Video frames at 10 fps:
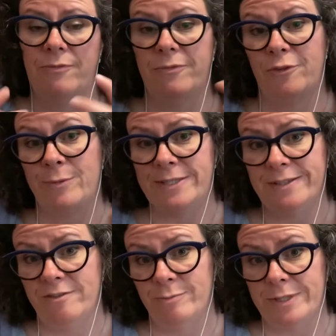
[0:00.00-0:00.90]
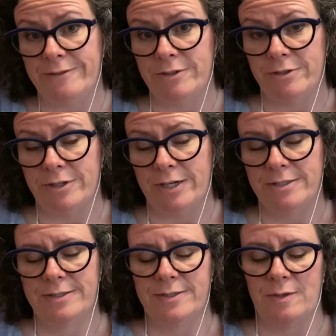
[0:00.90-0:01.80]
for myself, believe it or
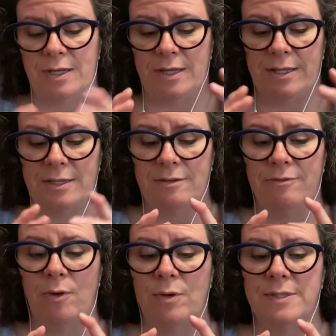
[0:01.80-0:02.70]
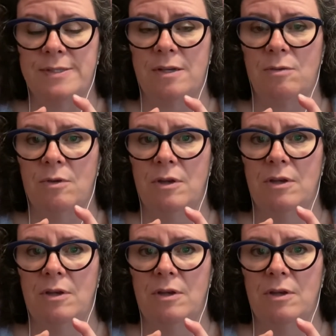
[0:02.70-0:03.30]
not, so that I can focus on